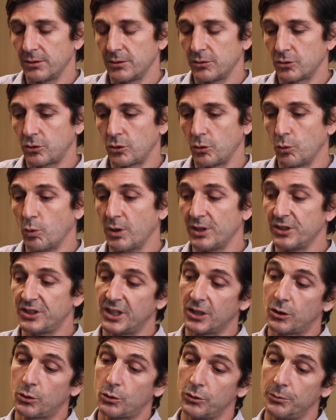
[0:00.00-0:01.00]
the one
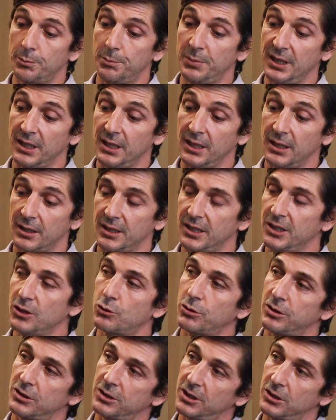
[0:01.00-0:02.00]
that could be
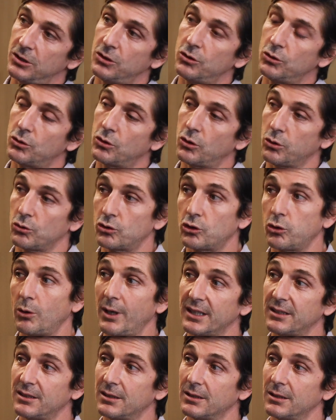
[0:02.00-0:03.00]
interested to
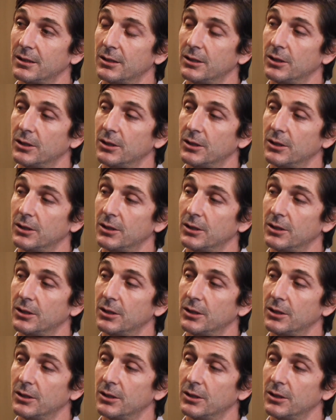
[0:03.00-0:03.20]
contract,